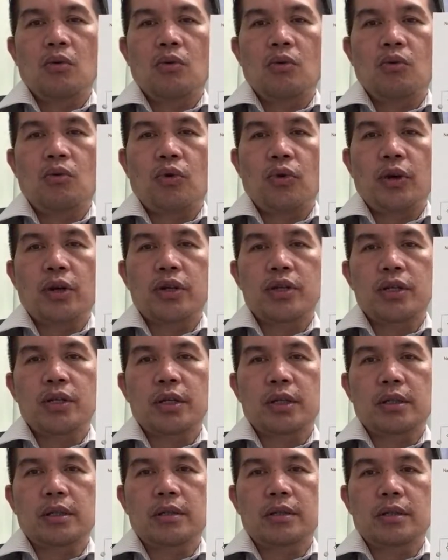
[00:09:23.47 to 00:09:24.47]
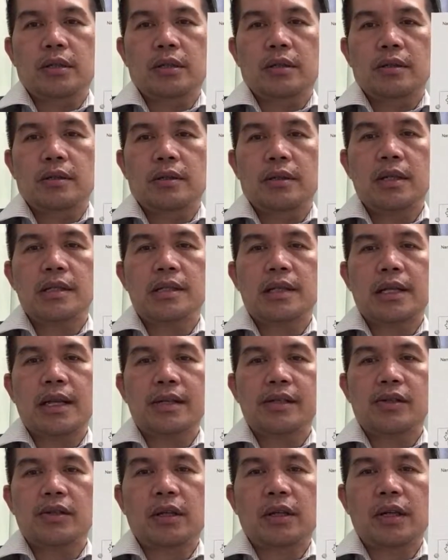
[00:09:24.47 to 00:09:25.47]
worksheet. This
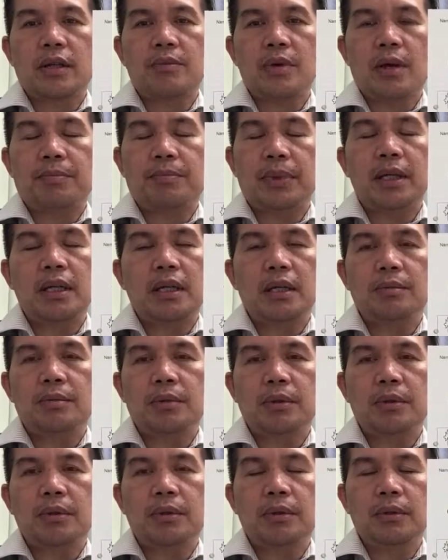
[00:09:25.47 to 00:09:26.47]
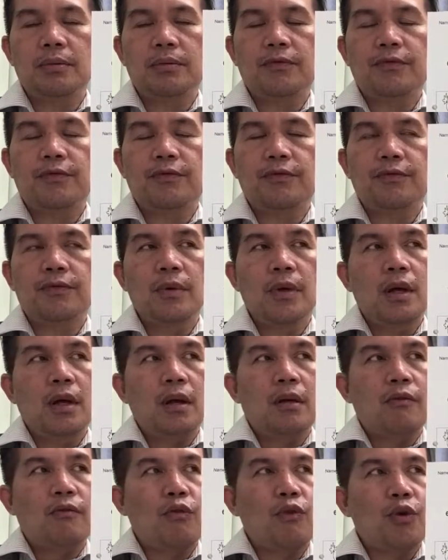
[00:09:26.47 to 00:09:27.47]
lesson can be applicable
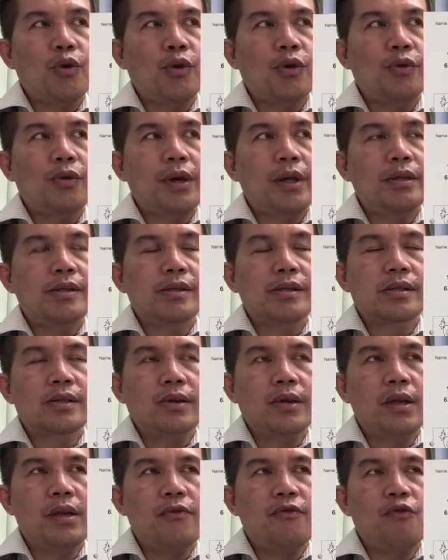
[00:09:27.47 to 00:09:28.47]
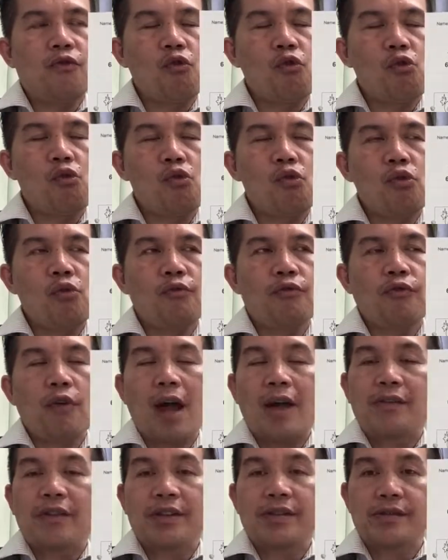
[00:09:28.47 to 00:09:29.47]
for grades 3, 4,
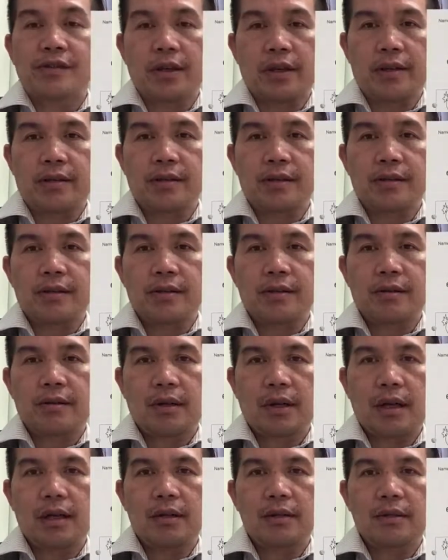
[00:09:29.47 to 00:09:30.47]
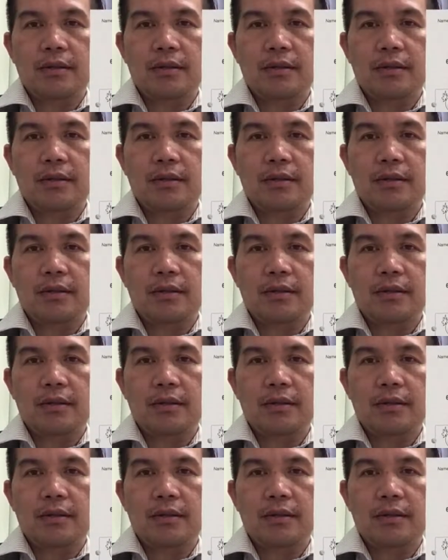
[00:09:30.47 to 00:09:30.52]
5, and 6. Okay.